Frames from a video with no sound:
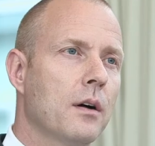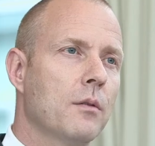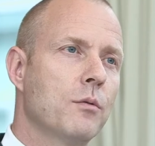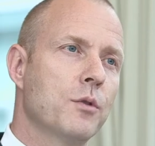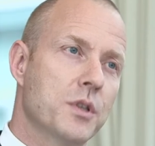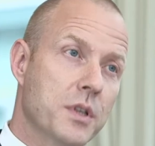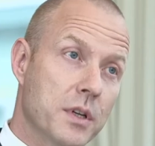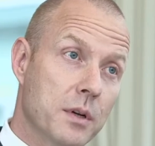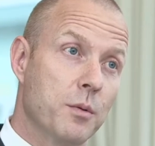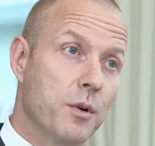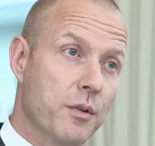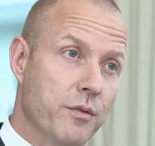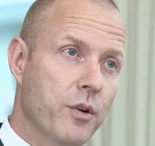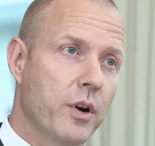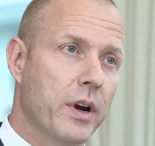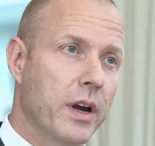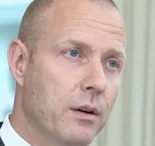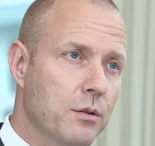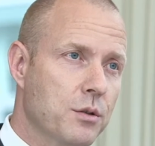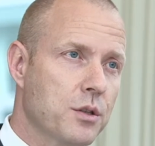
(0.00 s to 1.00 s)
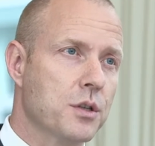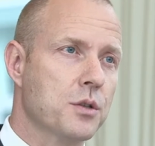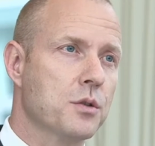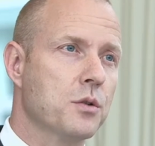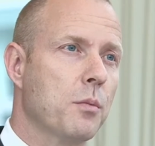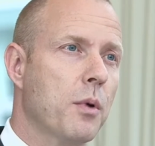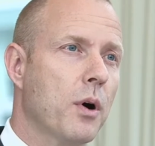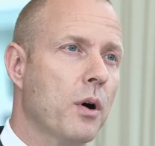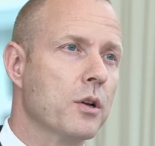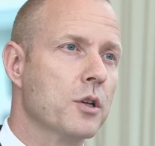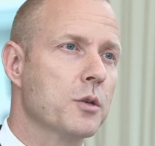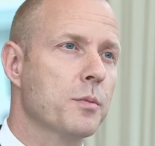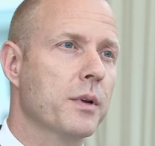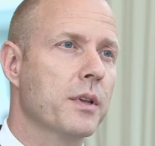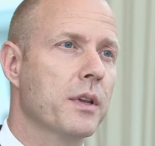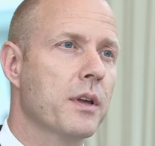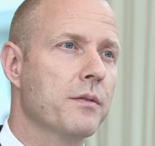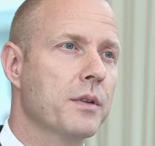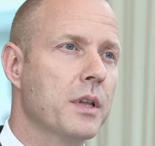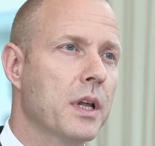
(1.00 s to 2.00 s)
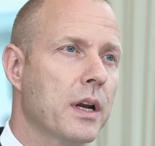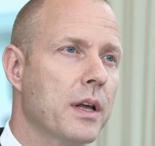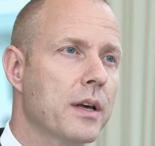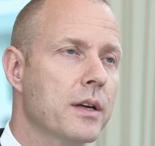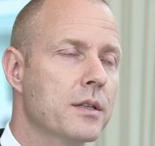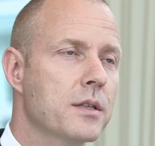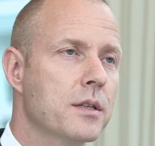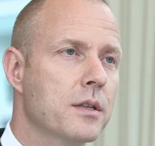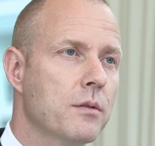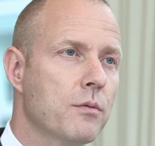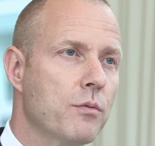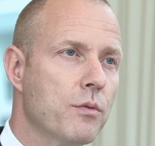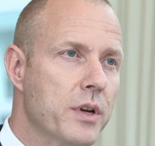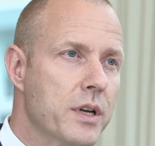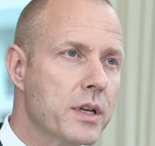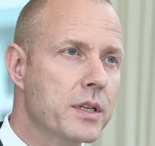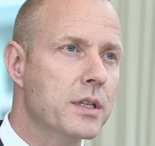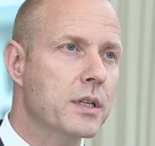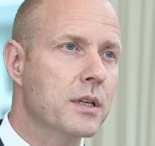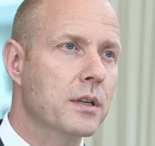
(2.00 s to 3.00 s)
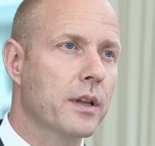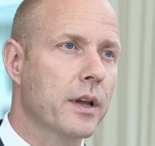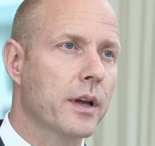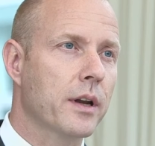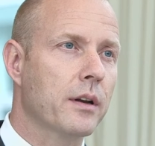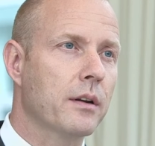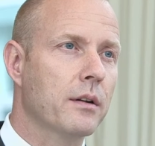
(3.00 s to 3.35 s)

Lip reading: We still prefer equities to bonds, but nevertheless the risk that